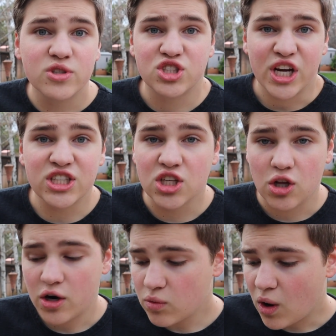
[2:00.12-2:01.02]
just change a
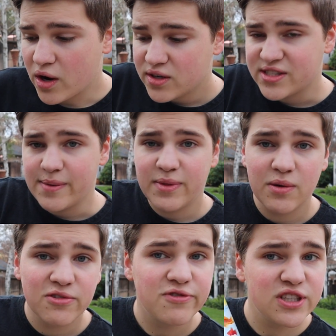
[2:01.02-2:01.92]
lot of water, same thing
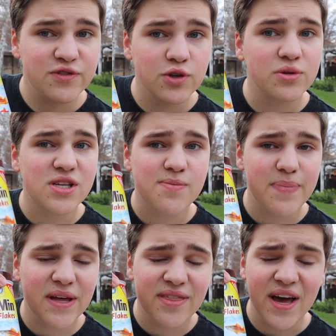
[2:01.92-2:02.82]
with fish food, this
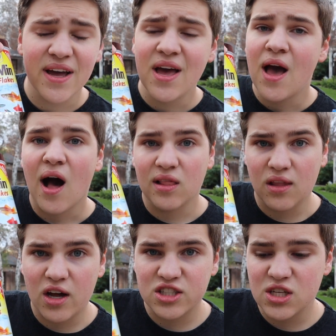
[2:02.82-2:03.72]
big thing, a
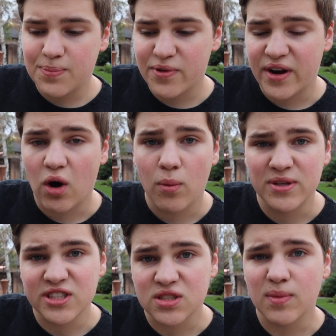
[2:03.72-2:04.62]
lot cheaper than a whole
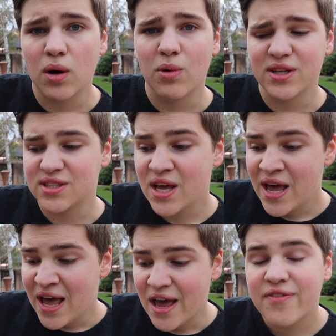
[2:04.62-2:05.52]
bunch of small ones.
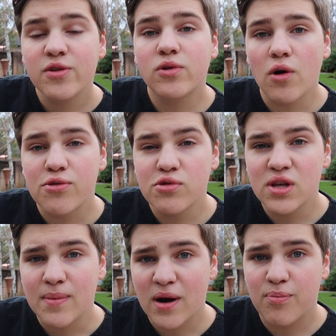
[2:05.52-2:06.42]
If you go through
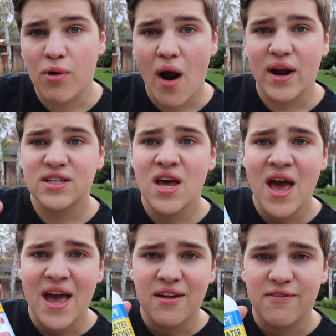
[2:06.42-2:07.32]
the amount of product,
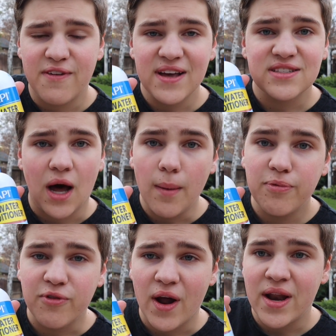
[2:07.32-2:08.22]
invest up
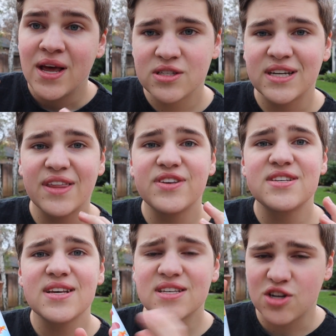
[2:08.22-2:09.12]
front to get the
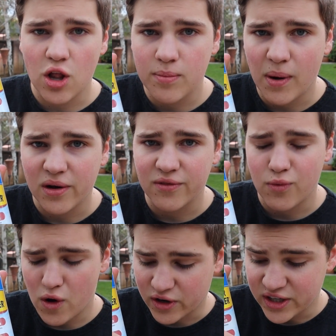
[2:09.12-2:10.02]
$6 bottle
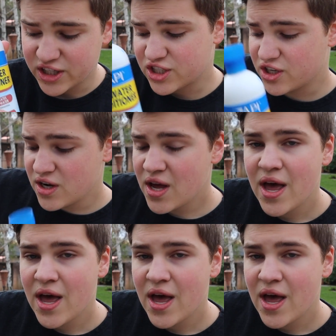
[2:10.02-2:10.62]
of water conditioner,